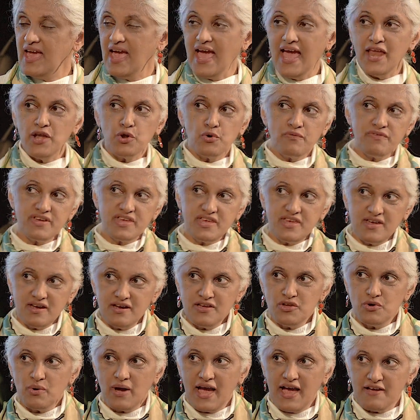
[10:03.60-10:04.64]
And over here
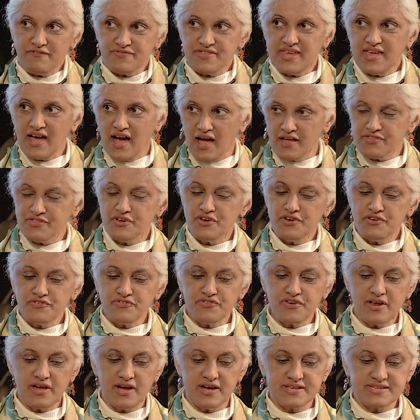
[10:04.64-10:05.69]
you have the
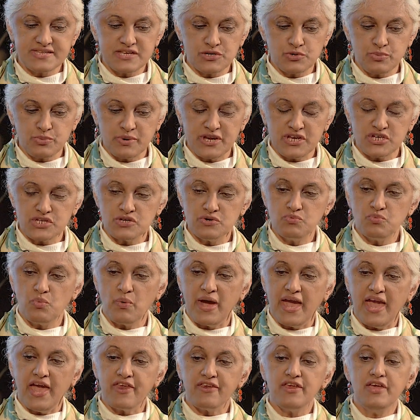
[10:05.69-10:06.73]
other situation
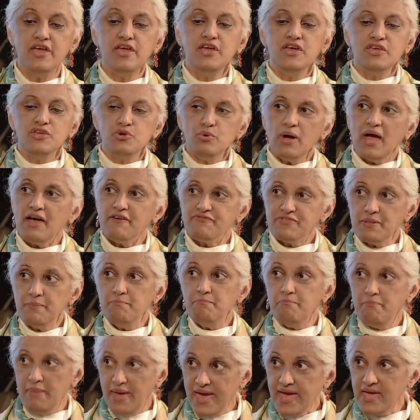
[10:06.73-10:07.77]
where you have the
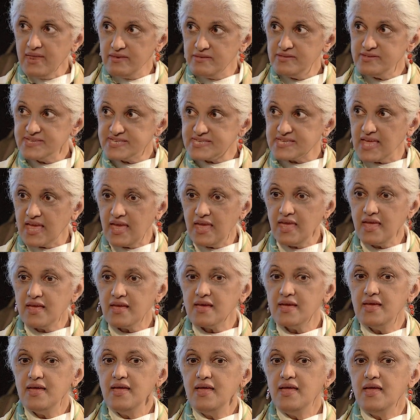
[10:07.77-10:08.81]
men saying,
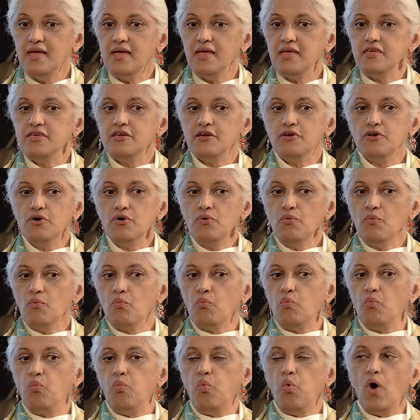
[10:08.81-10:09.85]

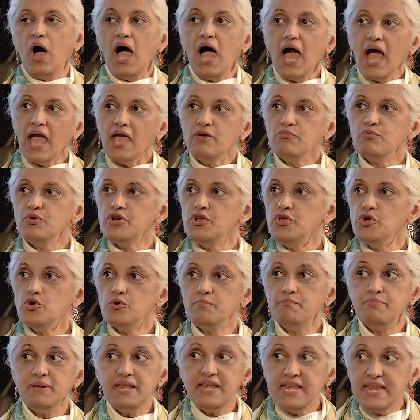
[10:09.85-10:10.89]
why would you
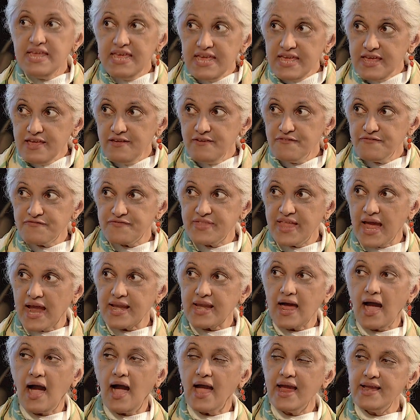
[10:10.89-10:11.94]
believe
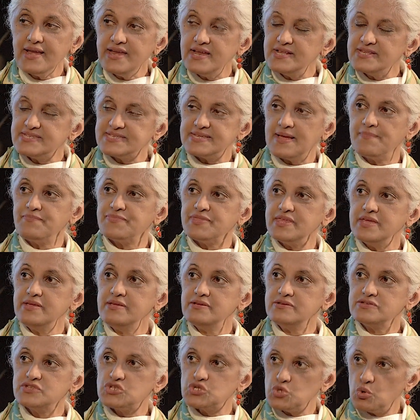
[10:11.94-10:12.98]
that I did
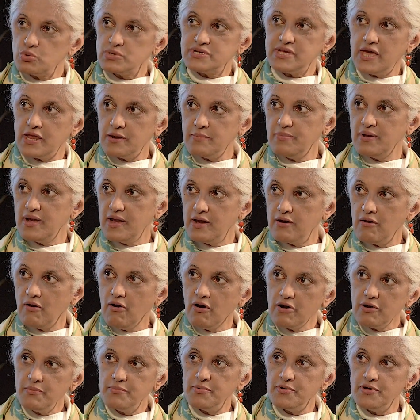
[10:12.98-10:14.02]
something so terrible and
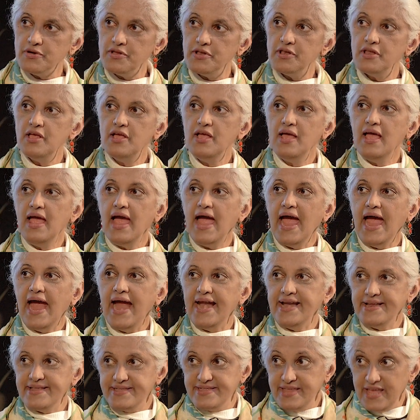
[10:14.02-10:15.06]
horrible,
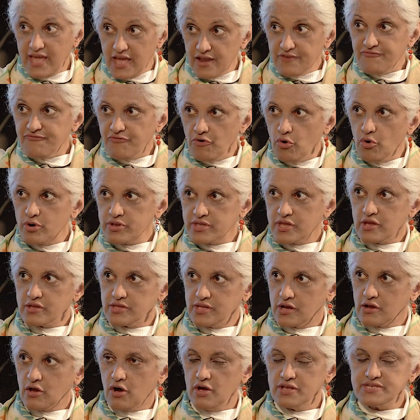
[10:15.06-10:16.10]
and therefore
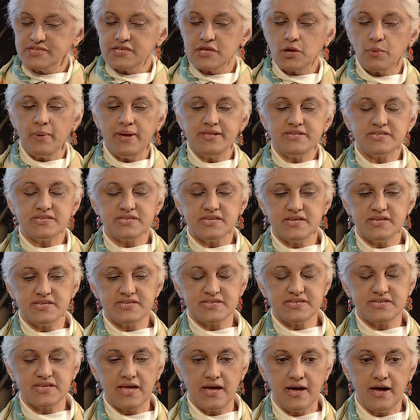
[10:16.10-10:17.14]
the
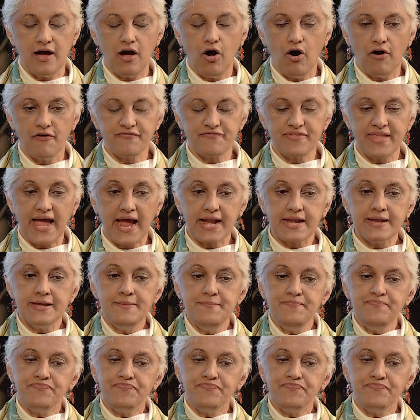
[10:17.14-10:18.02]
consequences of that.